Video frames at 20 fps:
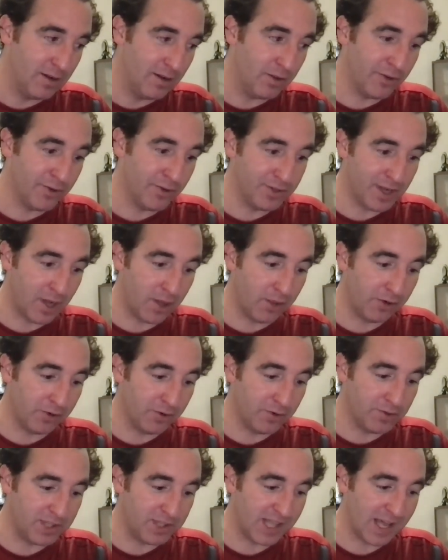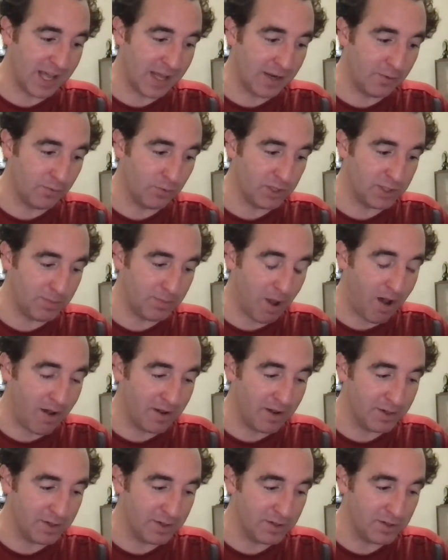those others then
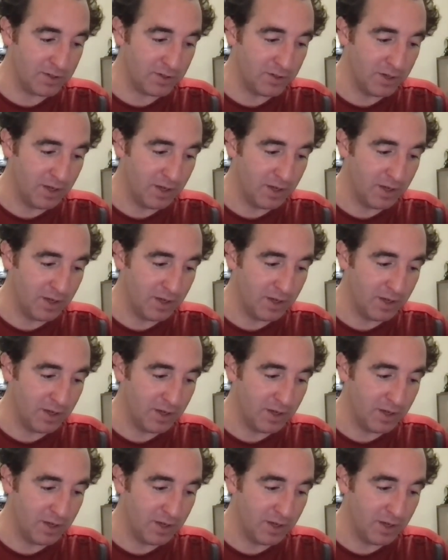respond,